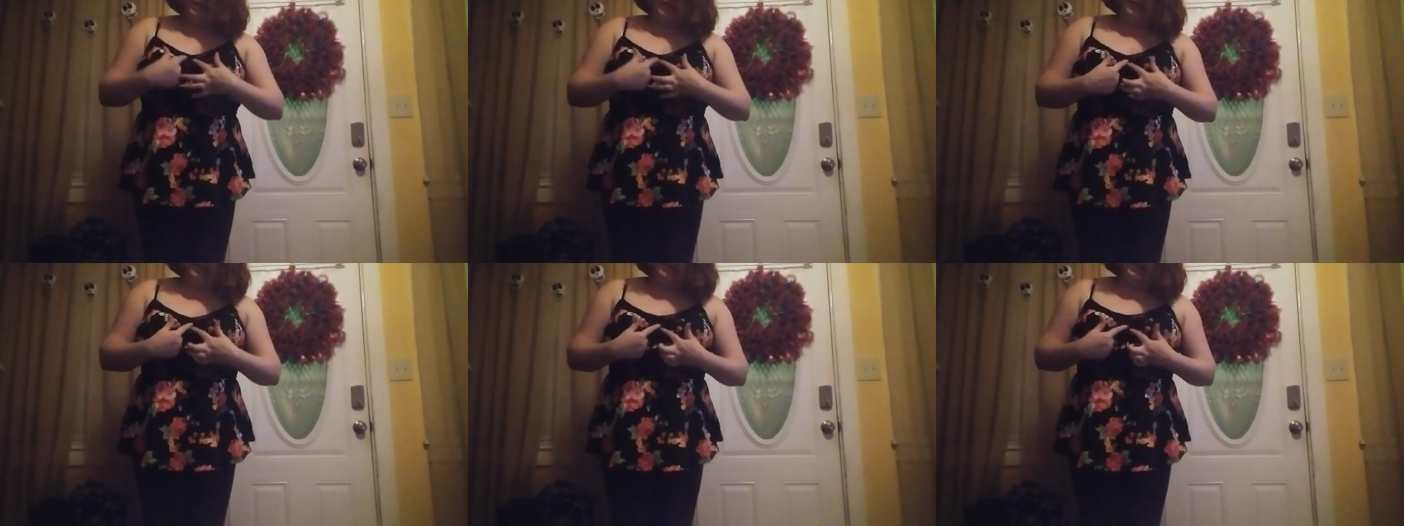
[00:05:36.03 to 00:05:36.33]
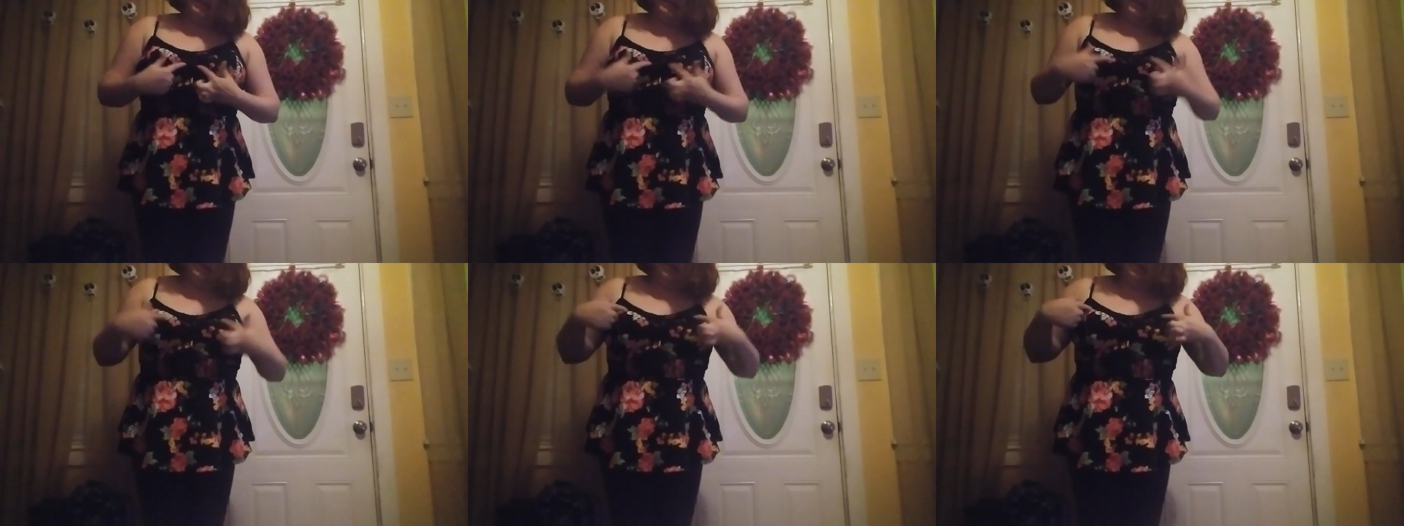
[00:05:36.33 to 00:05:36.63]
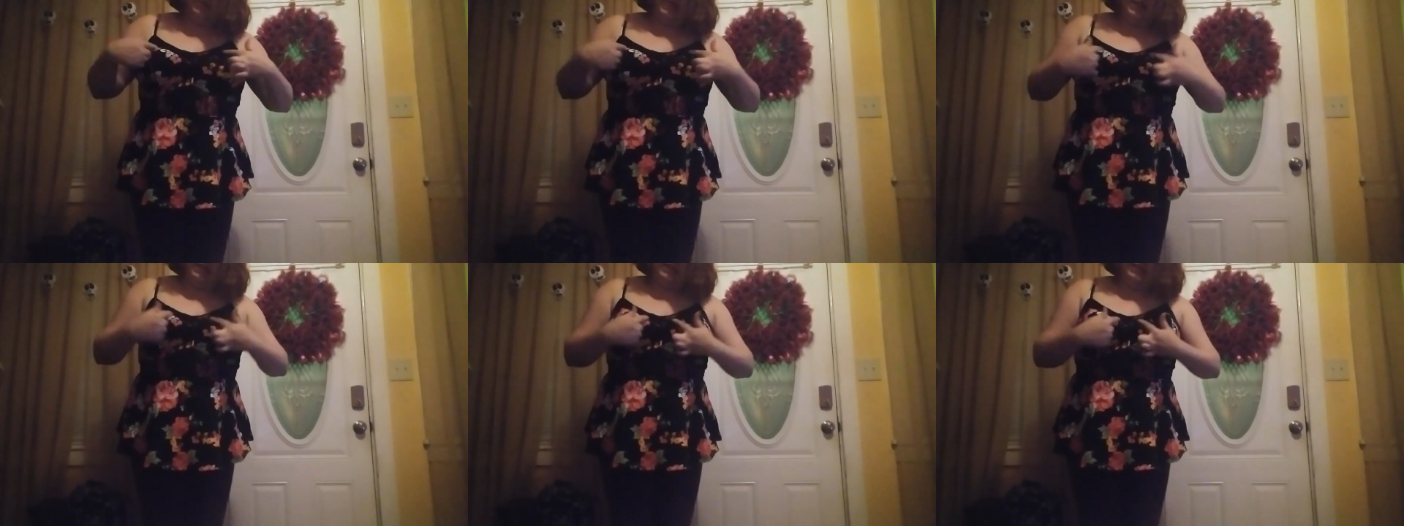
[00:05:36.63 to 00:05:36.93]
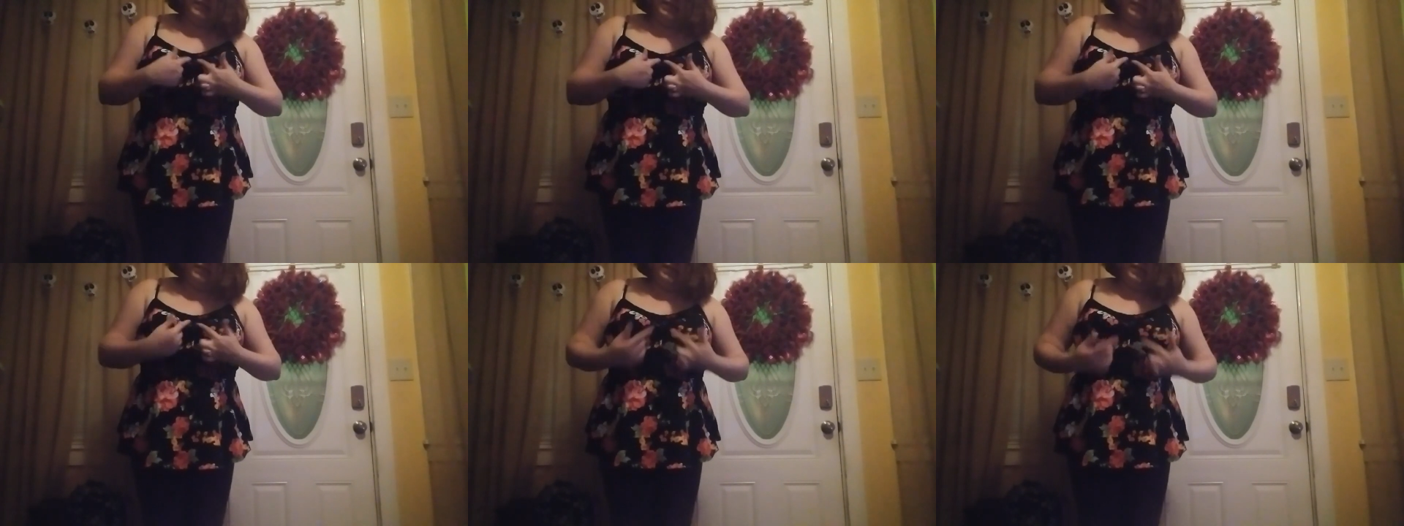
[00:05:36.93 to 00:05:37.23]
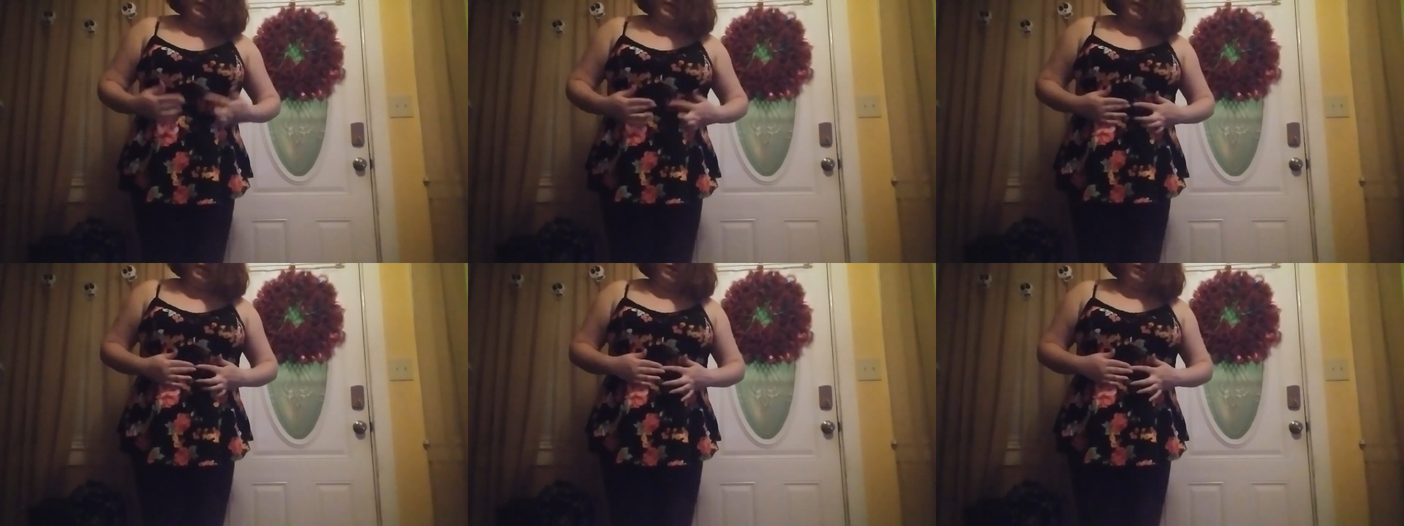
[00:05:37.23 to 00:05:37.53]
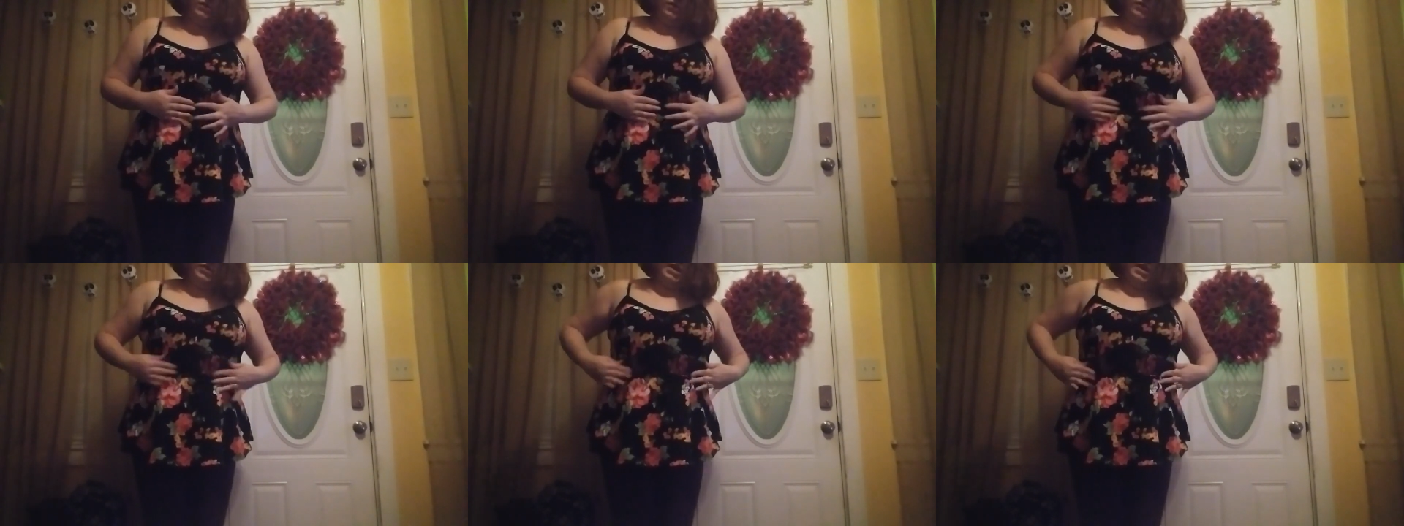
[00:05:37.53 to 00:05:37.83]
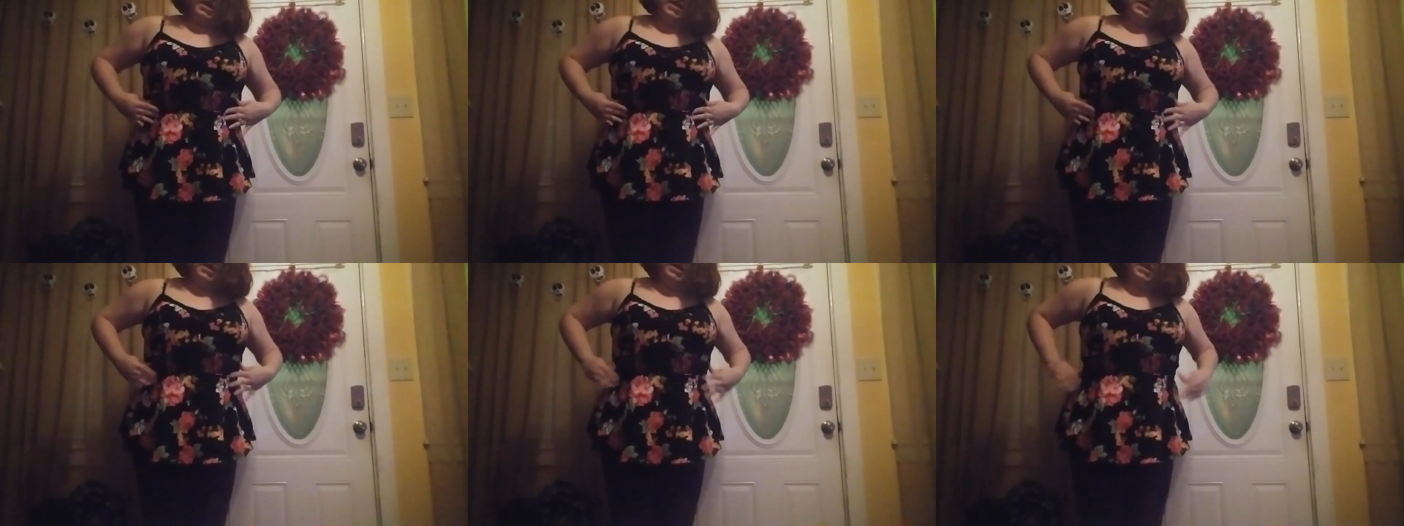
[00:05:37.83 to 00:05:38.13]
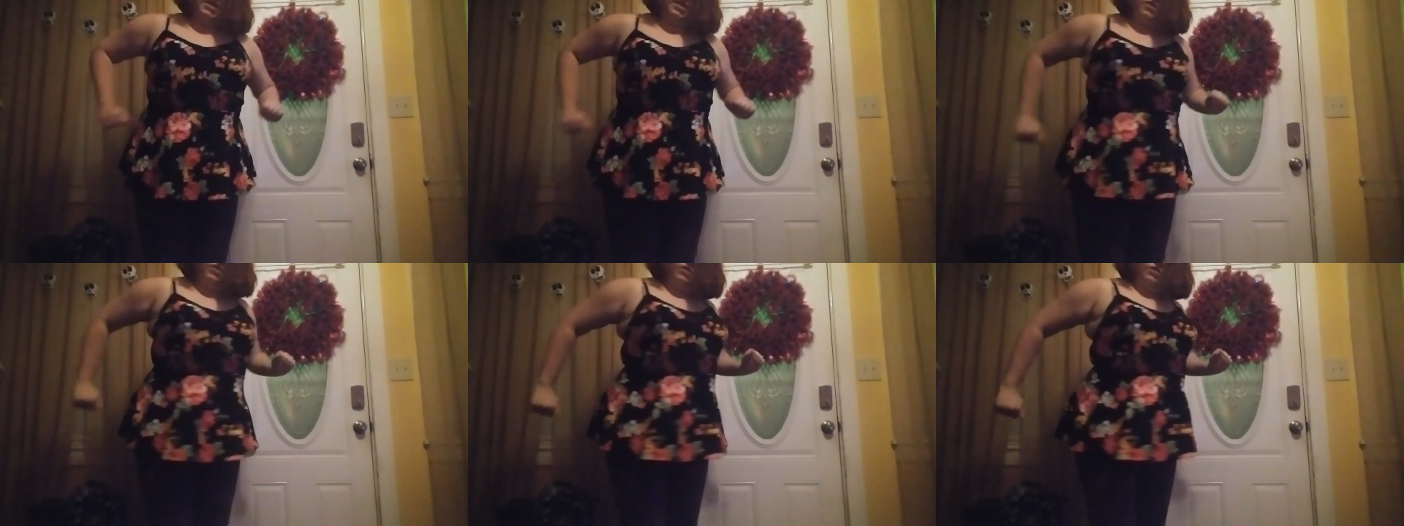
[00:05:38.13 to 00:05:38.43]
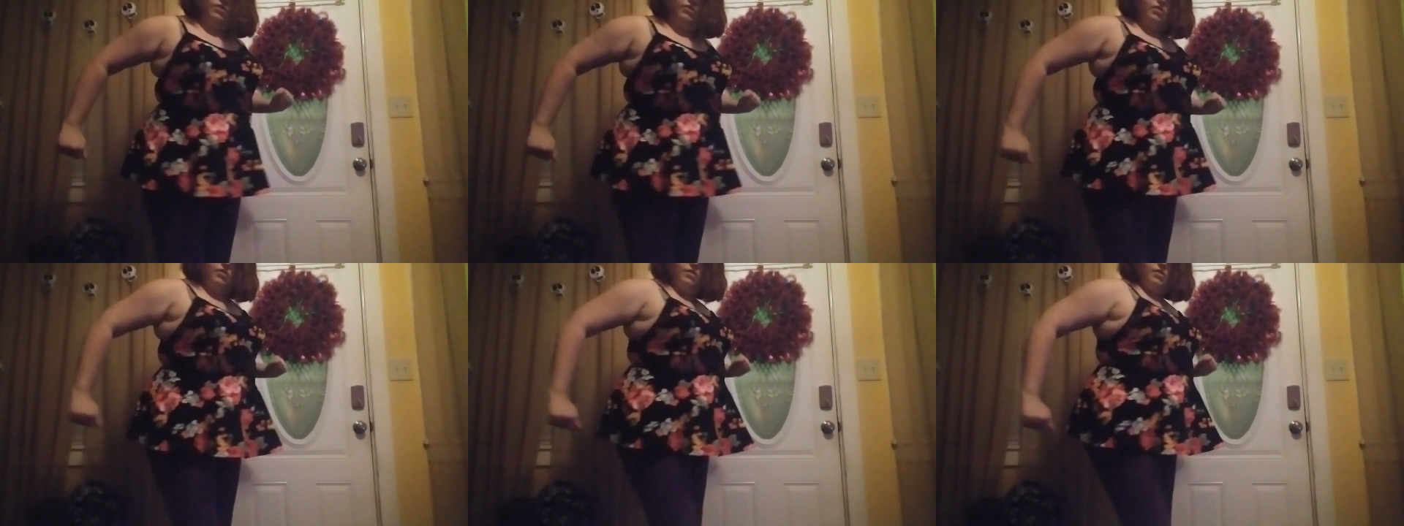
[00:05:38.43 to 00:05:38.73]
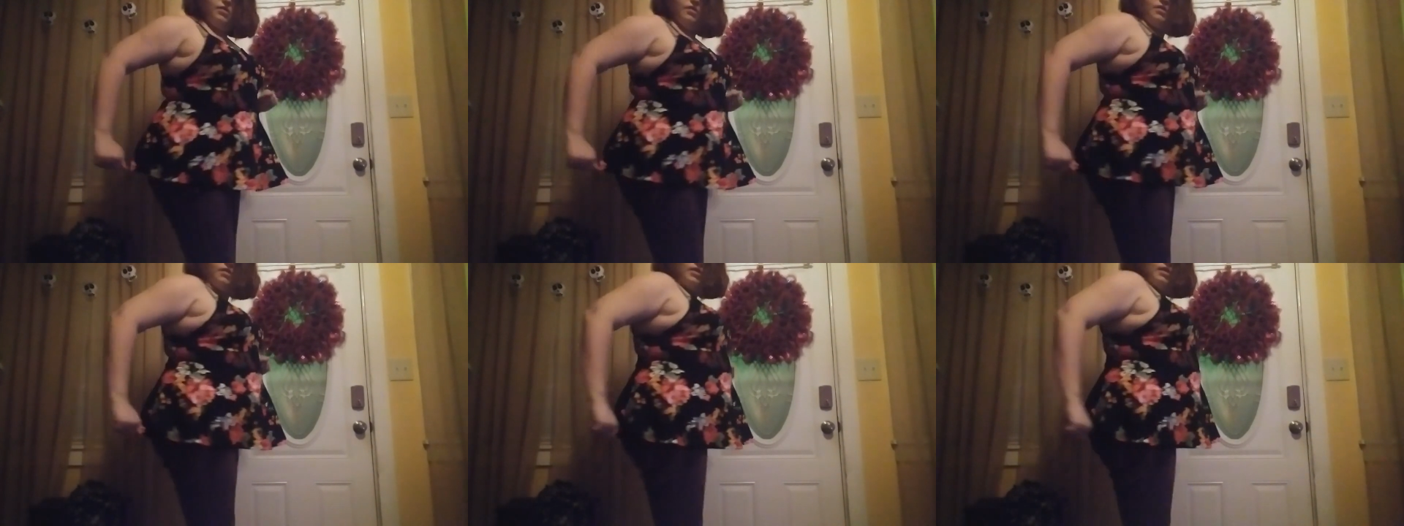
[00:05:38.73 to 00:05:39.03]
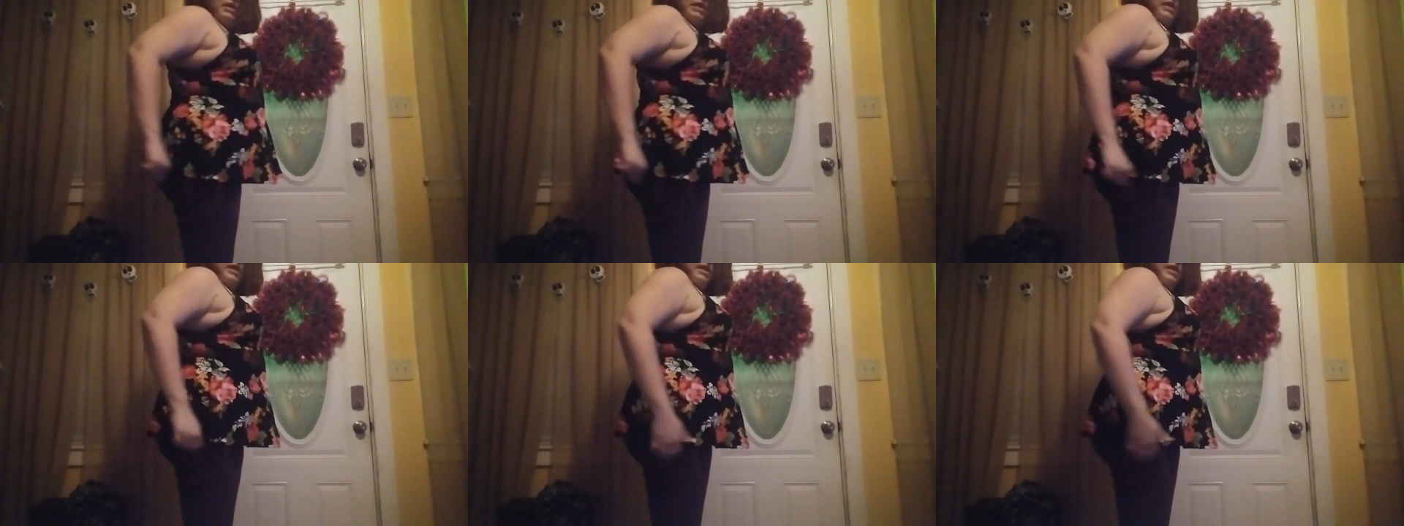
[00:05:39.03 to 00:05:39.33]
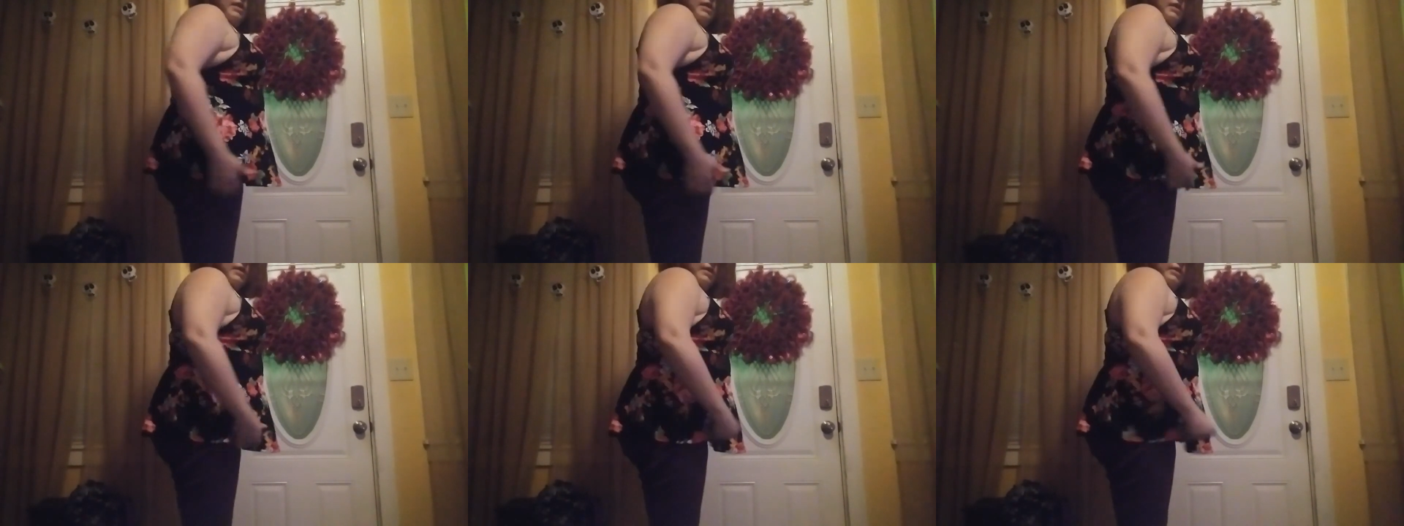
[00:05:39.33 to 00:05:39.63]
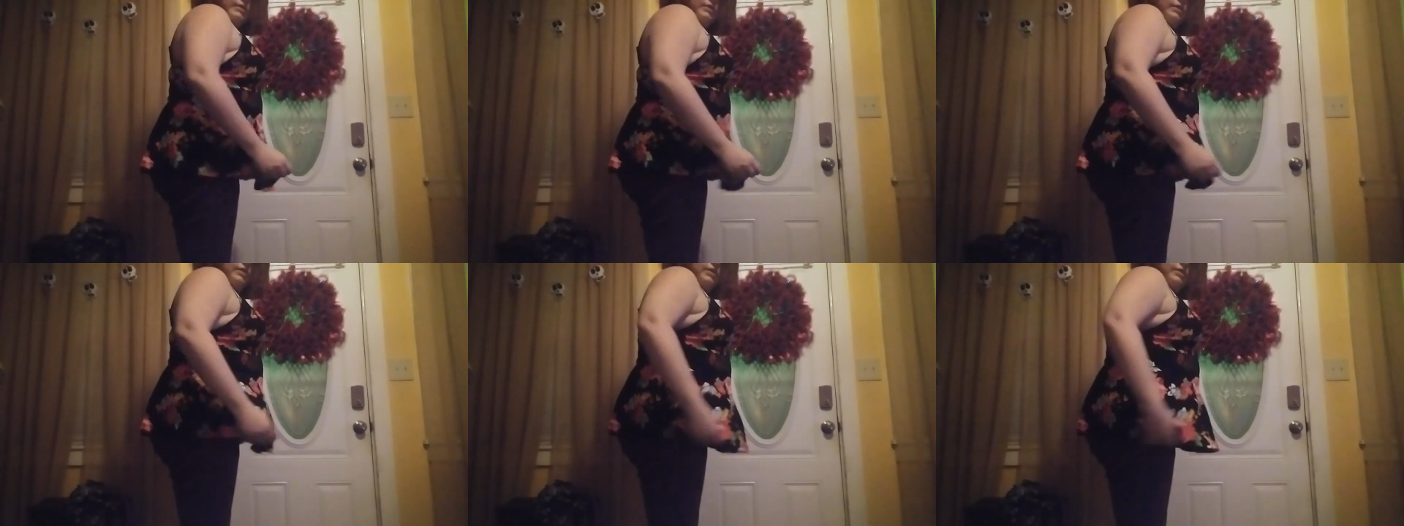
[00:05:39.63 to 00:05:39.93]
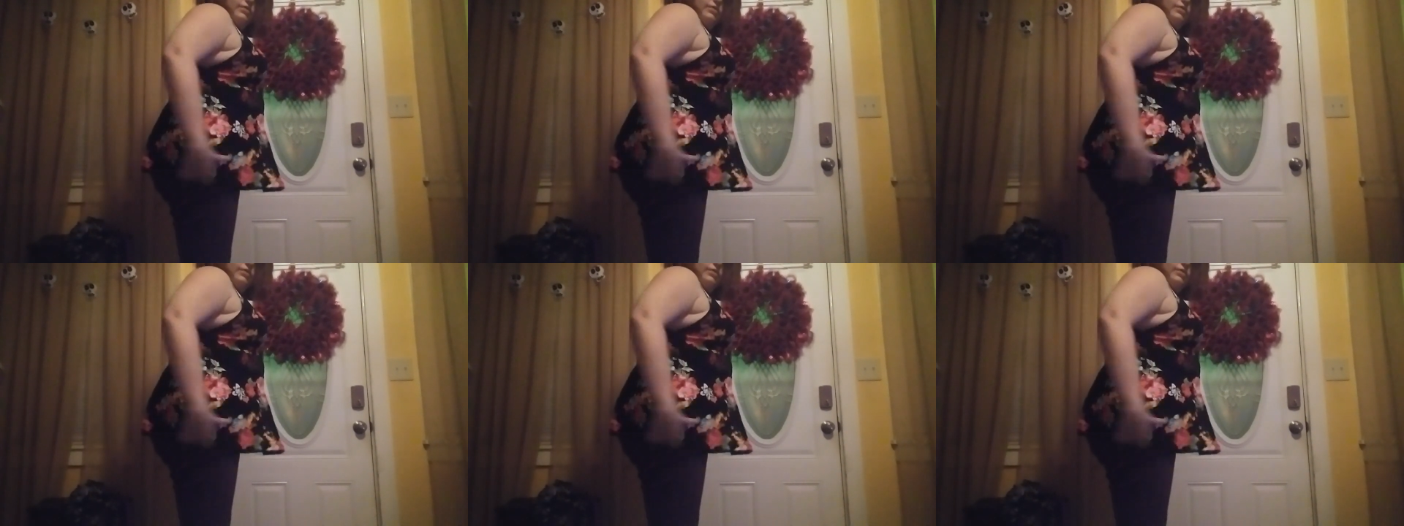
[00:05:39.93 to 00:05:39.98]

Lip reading: (no speaker visible)